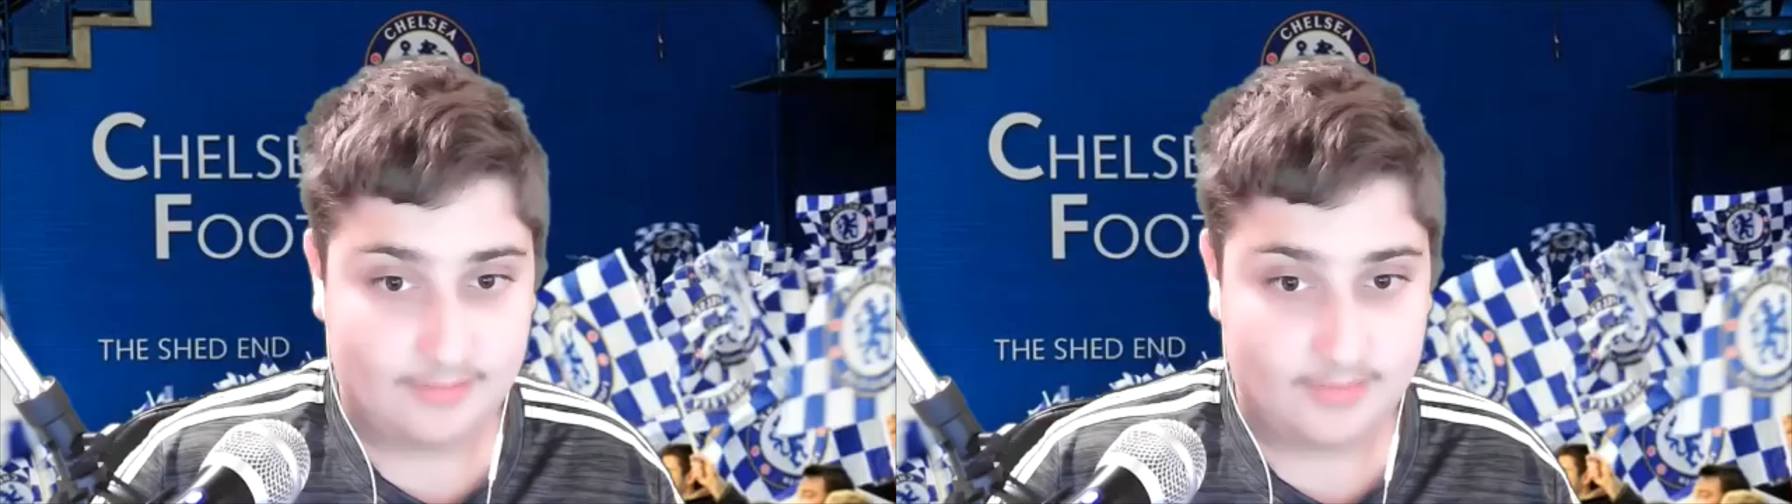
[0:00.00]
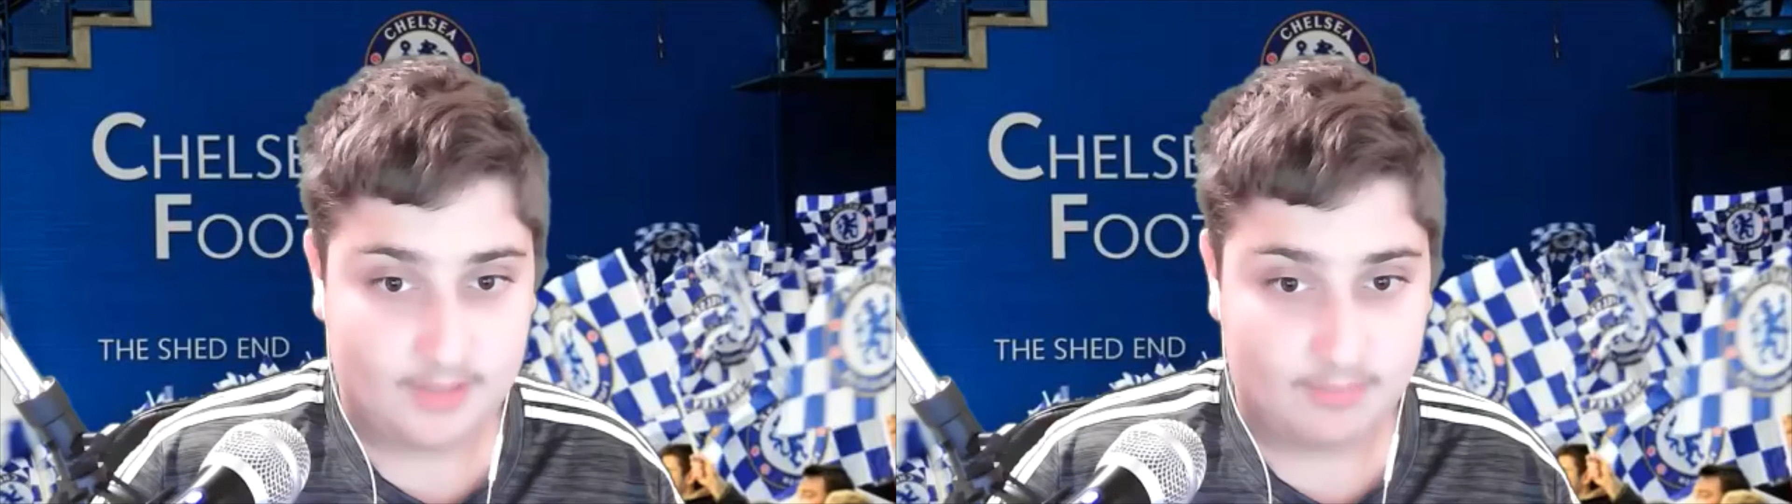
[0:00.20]

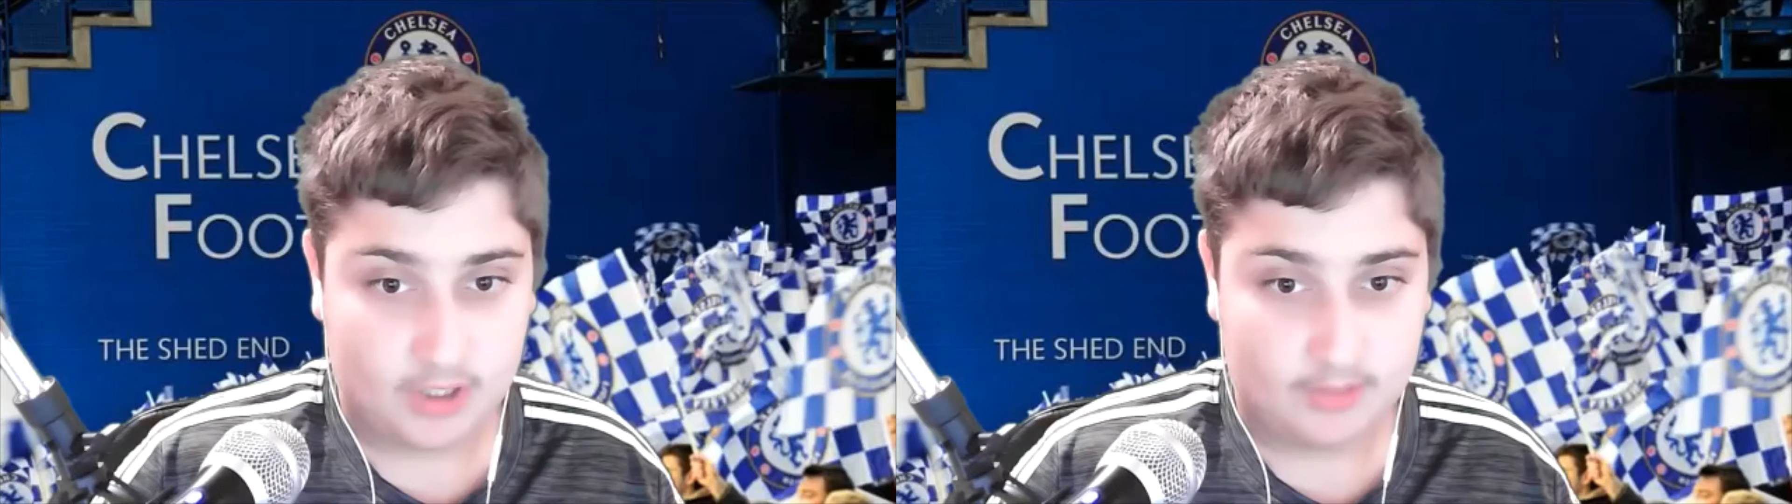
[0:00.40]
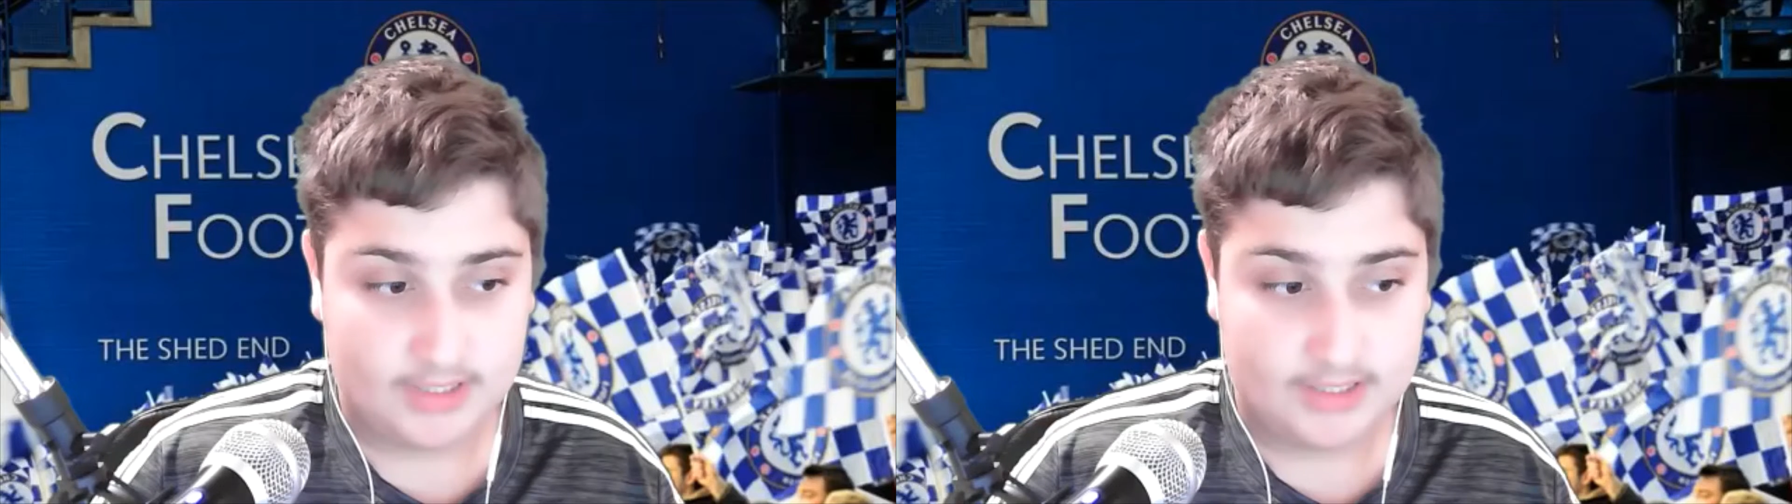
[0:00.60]
would be a
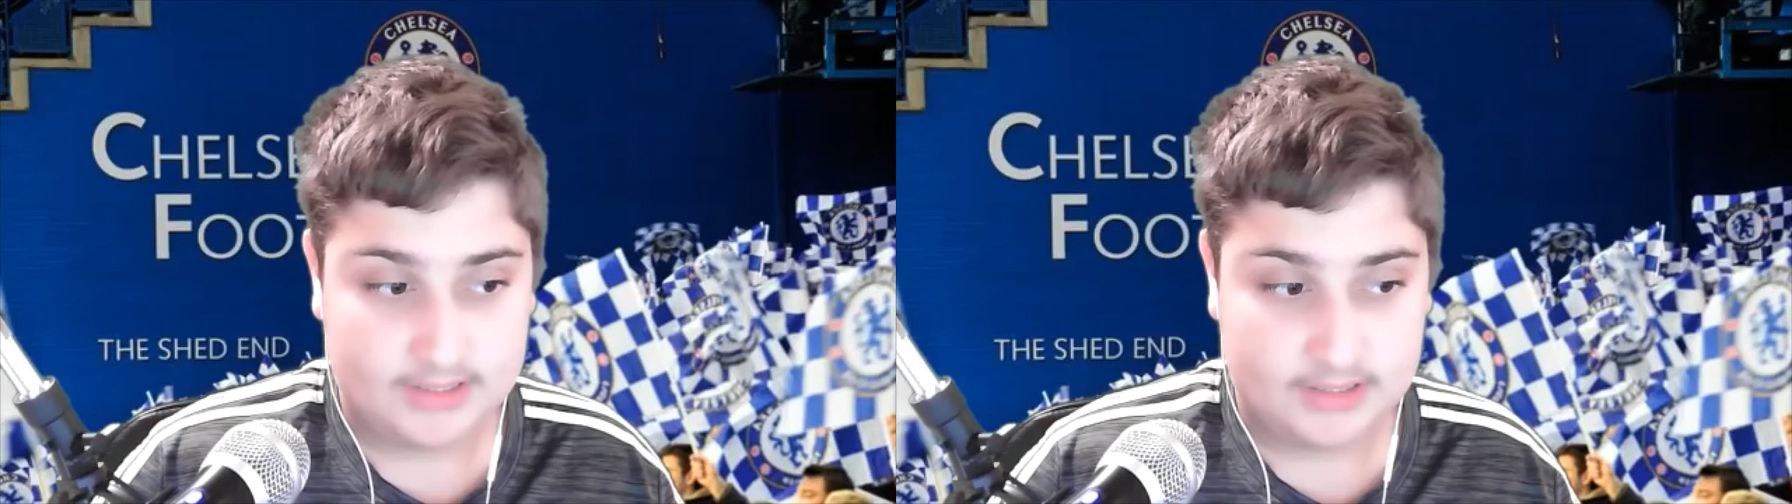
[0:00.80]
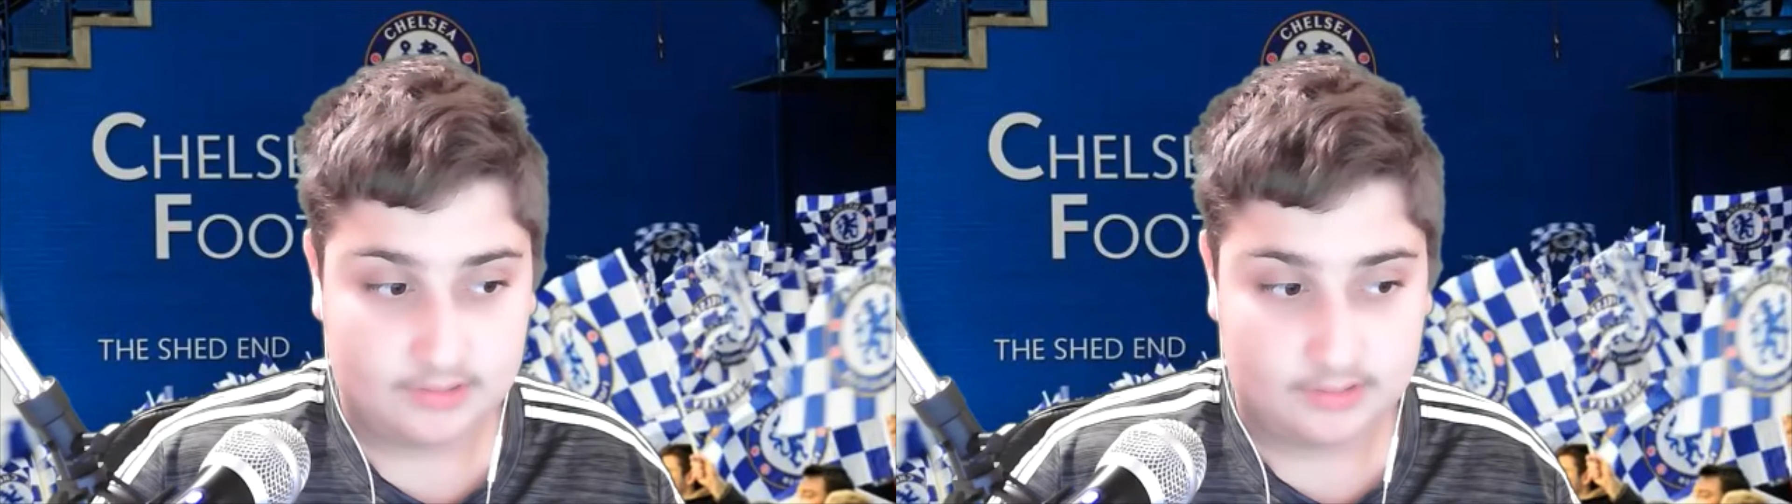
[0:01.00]
permanent
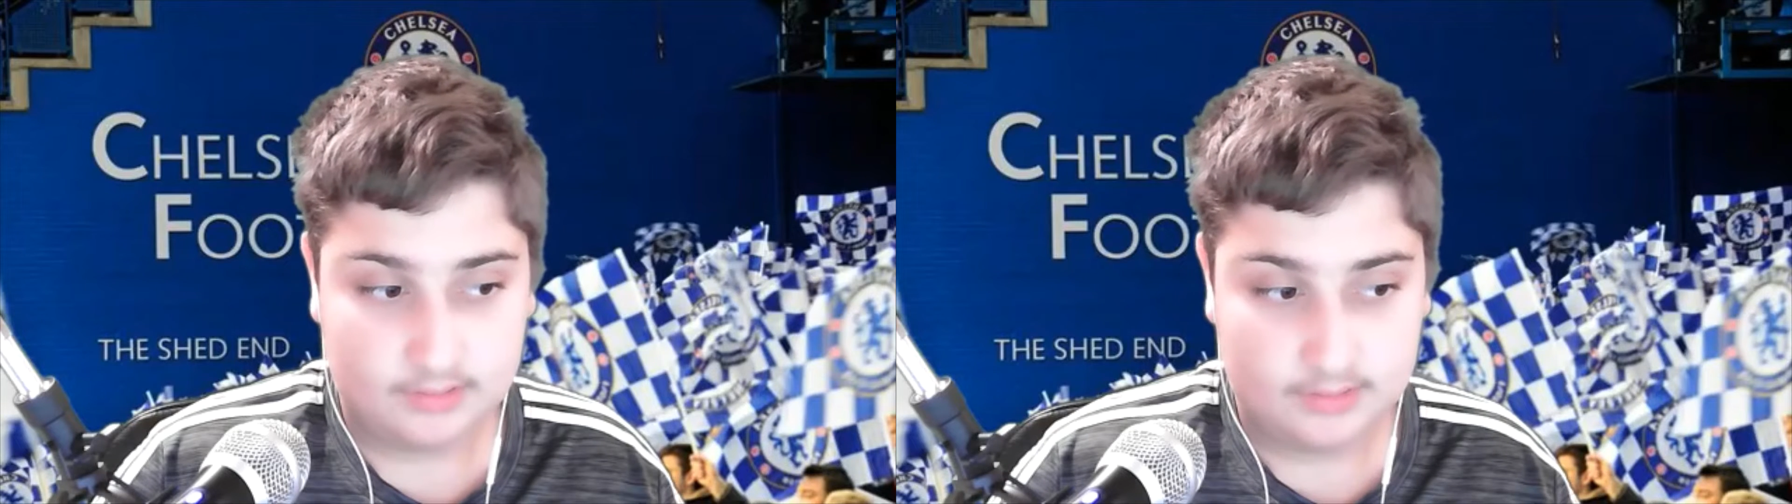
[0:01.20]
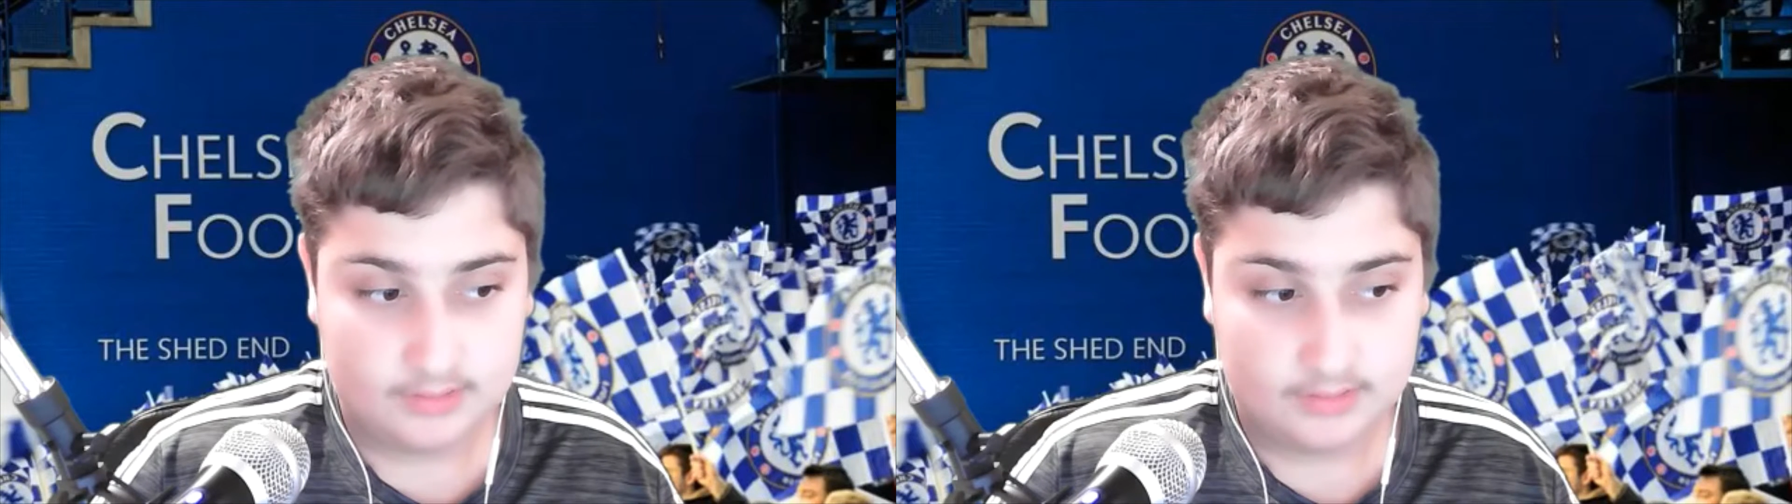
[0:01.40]
deal